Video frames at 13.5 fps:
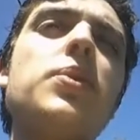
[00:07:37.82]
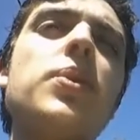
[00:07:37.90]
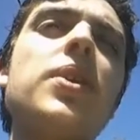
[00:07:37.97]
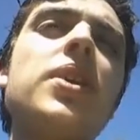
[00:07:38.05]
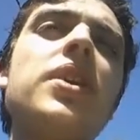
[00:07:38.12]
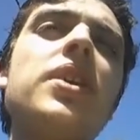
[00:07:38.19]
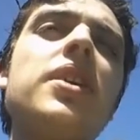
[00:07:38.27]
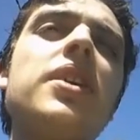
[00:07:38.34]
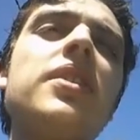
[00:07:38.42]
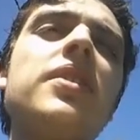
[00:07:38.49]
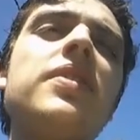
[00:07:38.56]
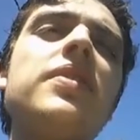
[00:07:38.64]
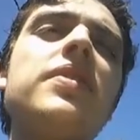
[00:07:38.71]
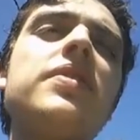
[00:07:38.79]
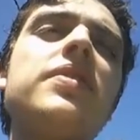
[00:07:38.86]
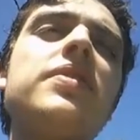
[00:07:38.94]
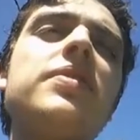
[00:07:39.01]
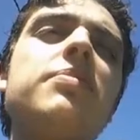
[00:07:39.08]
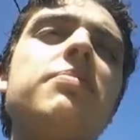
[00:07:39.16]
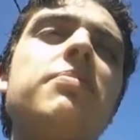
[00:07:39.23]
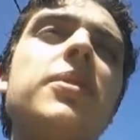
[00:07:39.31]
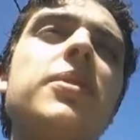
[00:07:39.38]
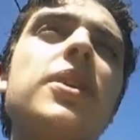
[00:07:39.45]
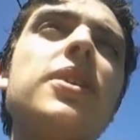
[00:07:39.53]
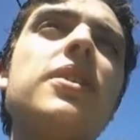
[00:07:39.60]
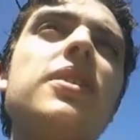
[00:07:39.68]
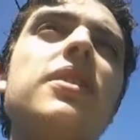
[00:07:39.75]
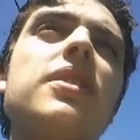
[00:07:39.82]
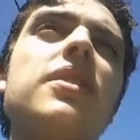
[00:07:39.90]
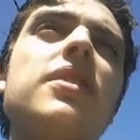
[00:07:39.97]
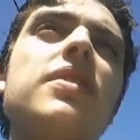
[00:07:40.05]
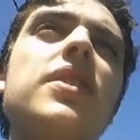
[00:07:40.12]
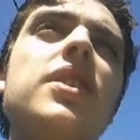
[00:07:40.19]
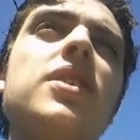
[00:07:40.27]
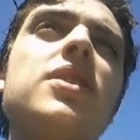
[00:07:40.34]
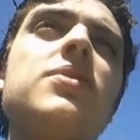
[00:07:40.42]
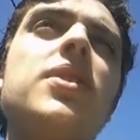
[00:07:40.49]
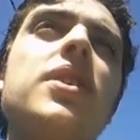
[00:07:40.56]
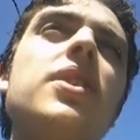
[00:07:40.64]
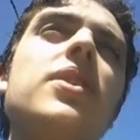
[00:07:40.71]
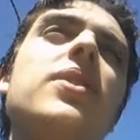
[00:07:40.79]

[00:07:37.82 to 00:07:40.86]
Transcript: gorier, but it is very